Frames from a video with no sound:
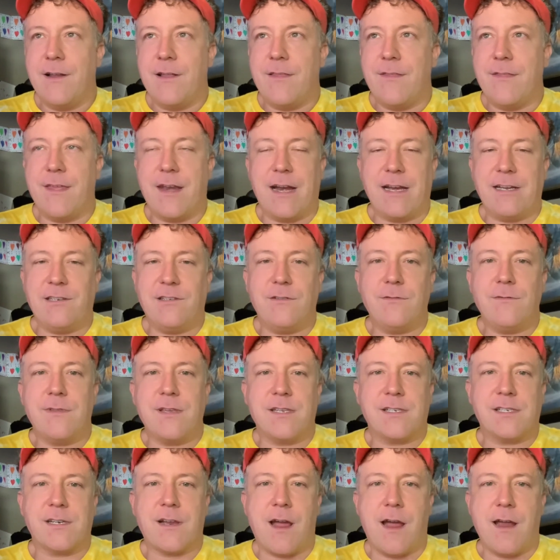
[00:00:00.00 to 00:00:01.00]
that I do
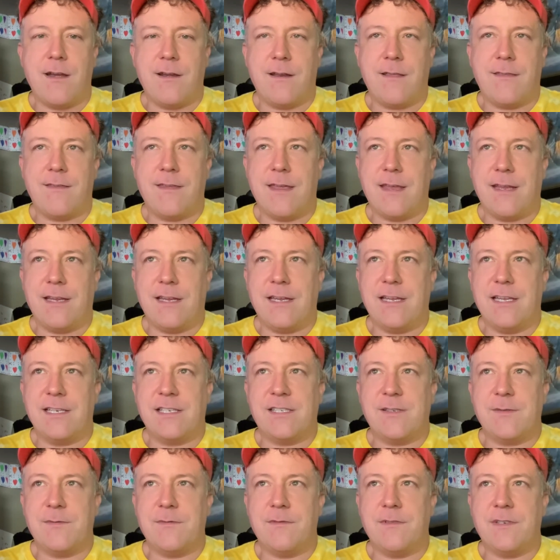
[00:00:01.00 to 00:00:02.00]
this kind of thing.
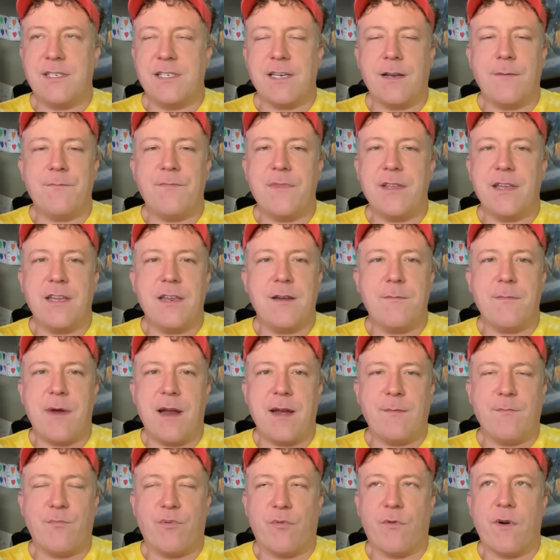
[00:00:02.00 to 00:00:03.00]
It's something in
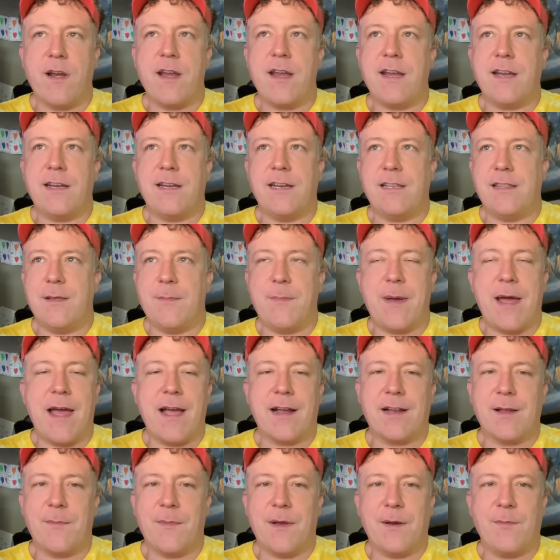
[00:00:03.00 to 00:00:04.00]
my brain, in the
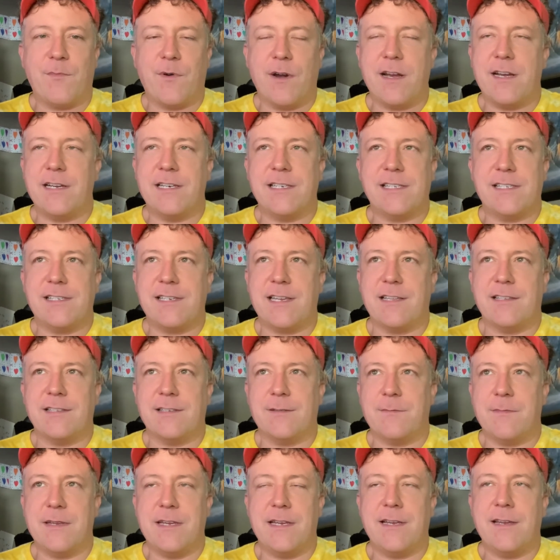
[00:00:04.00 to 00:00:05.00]
back of my brain, is
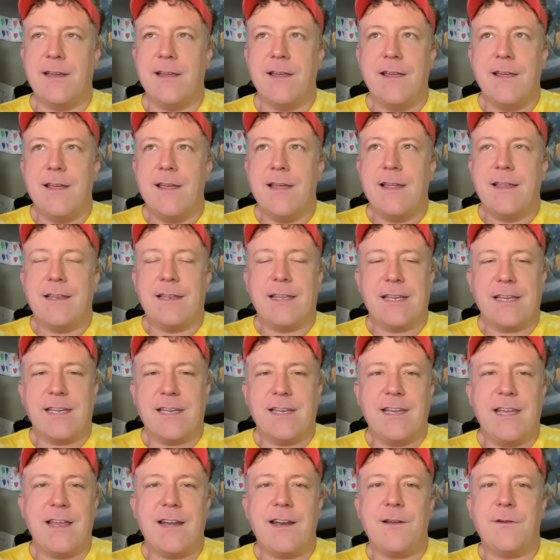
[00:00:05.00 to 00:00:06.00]
telling me,
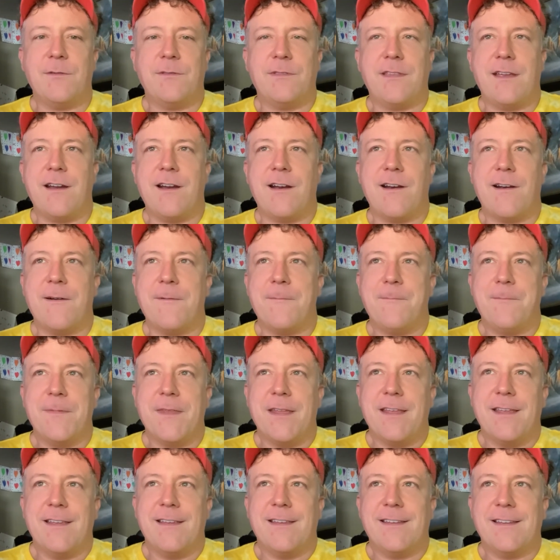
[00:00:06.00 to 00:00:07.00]
like, get out there,
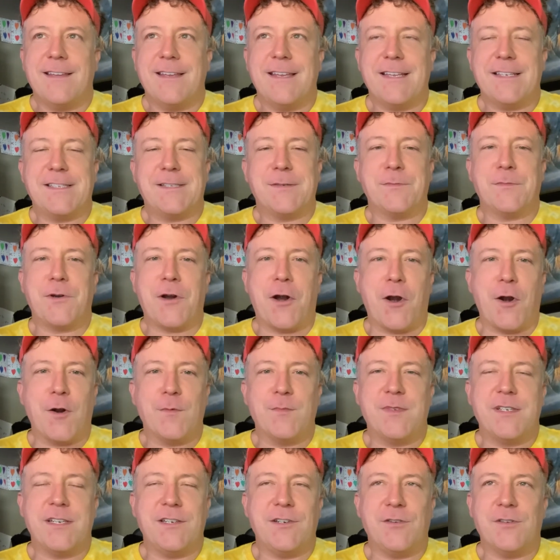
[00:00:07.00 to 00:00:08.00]
get some
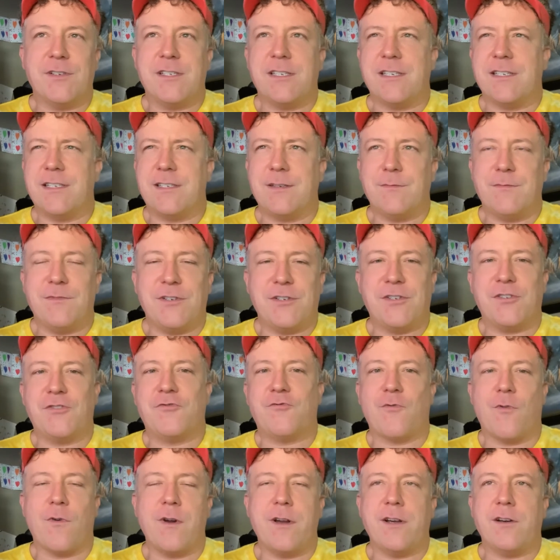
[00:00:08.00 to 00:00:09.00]
carbs in your system,
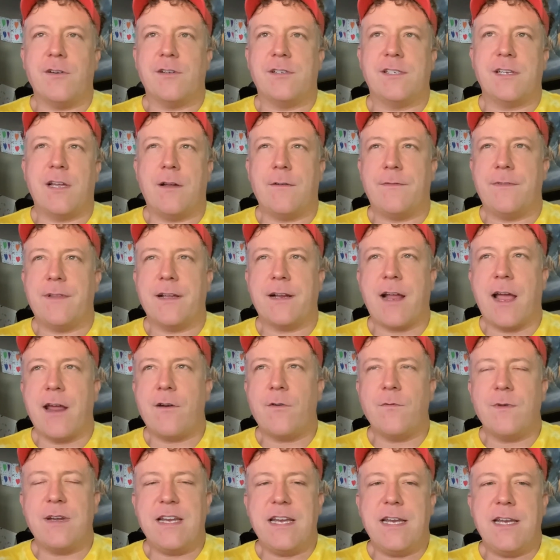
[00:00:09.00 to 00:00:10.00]
destroy yourself. Like, I
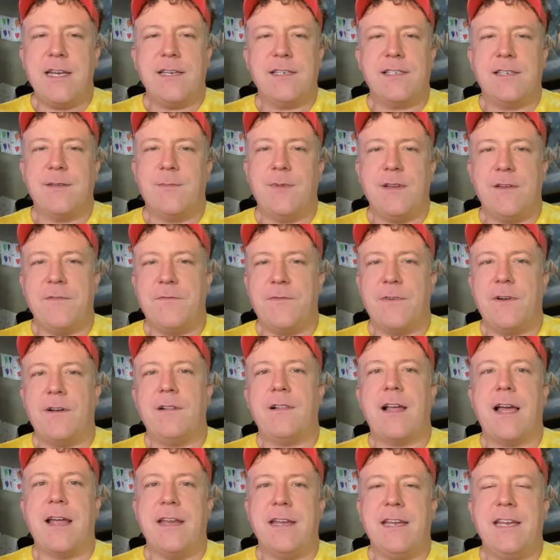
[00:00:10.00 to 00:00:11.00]
don't eat to be
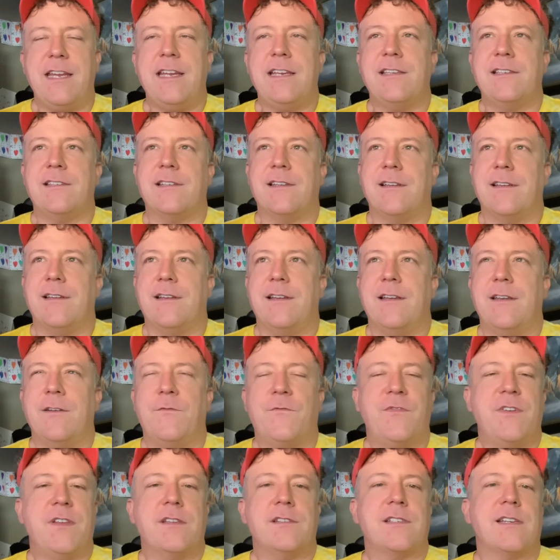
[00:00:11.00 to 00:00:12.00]
full. I eat to,
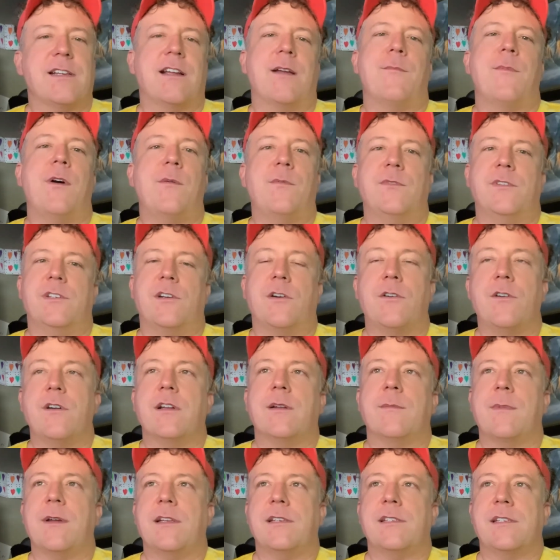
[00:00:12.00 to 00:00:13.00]
it feels like I'm almost
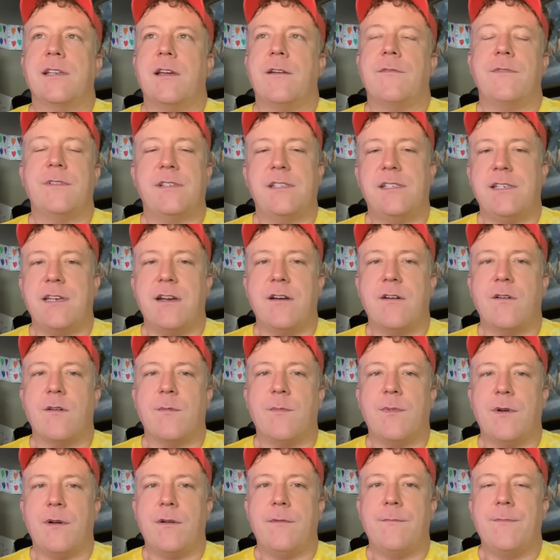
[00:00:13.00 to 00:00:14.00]
hurting myself. It's
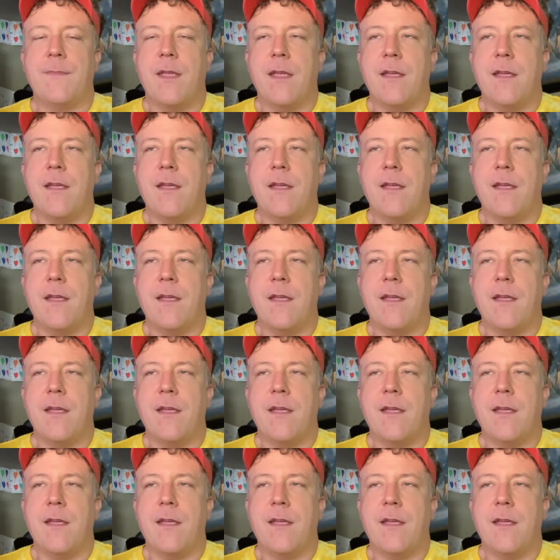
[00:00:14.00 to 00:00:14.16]
terrible.